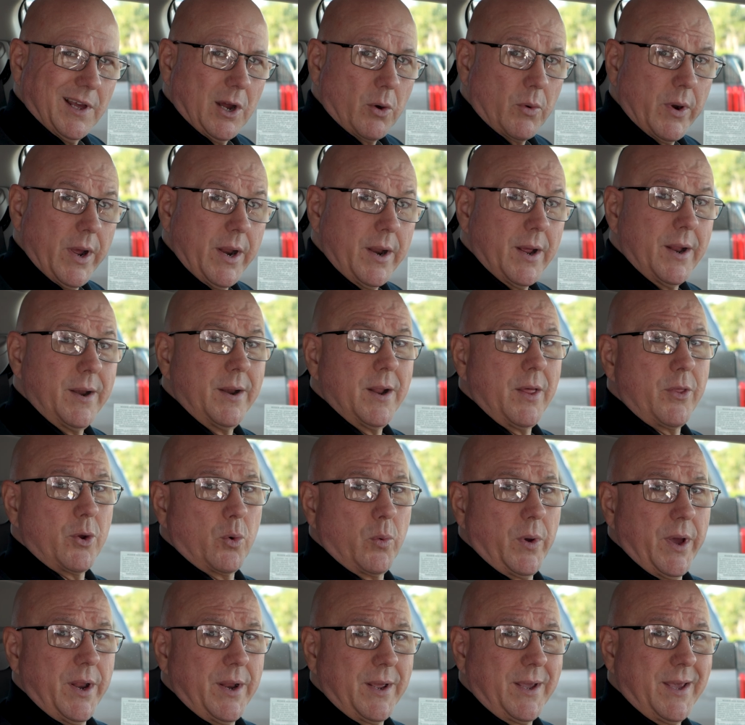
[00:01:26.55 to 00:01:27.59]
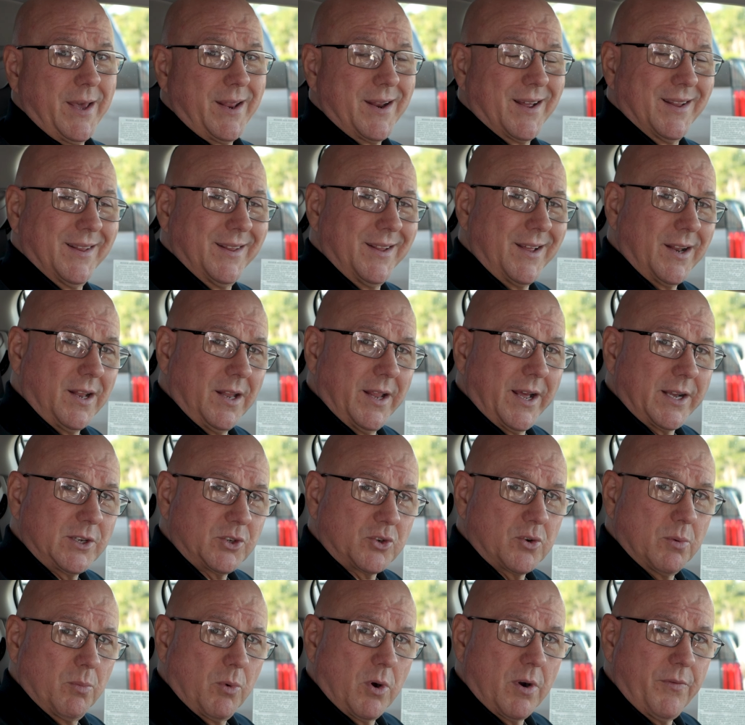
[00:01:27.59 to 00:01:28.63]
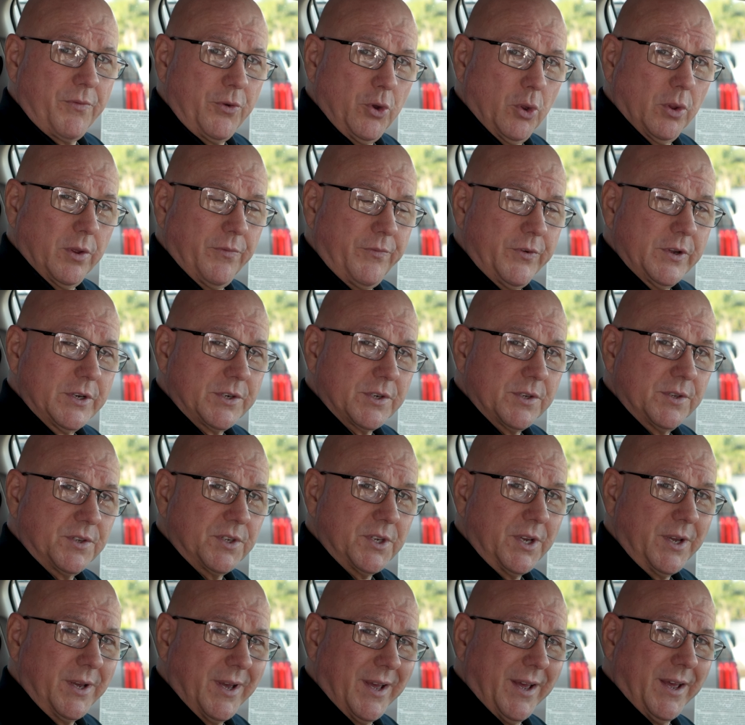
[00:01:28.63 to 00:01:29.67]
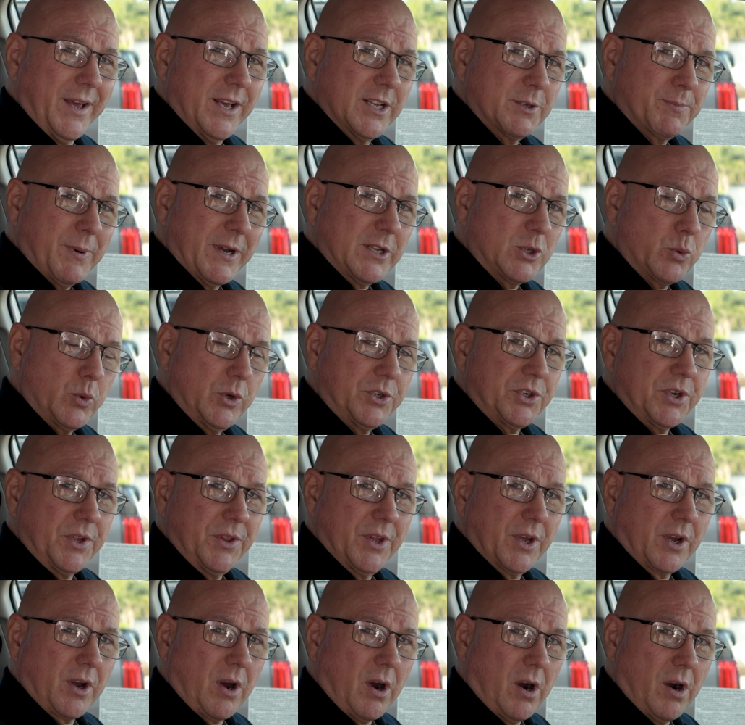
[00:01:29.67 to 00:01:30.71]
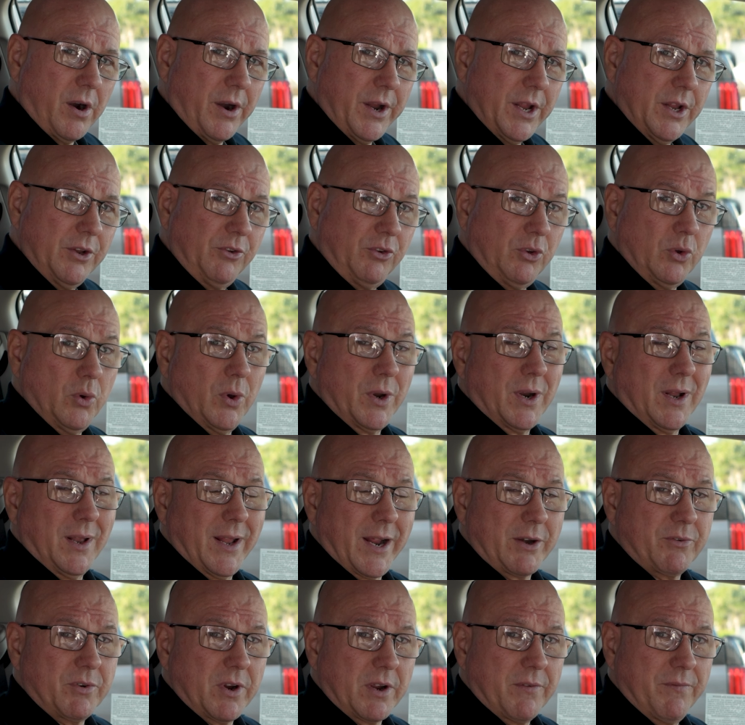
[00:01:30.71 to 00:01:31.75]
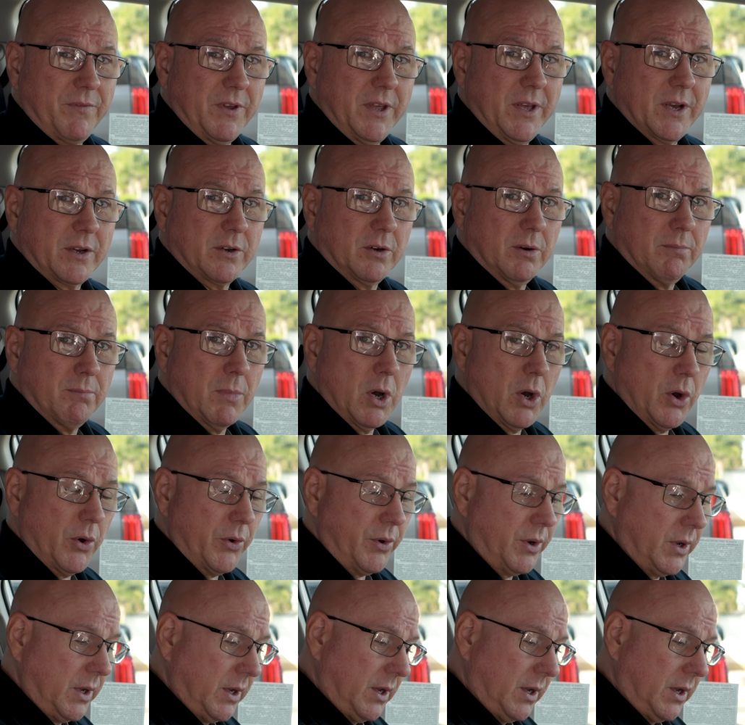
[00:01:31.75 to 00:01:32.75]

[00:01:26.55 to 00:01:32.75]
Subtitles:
All right, another way to get a little extra more fuel efficiency is by switching the car into an electric vehicle mode.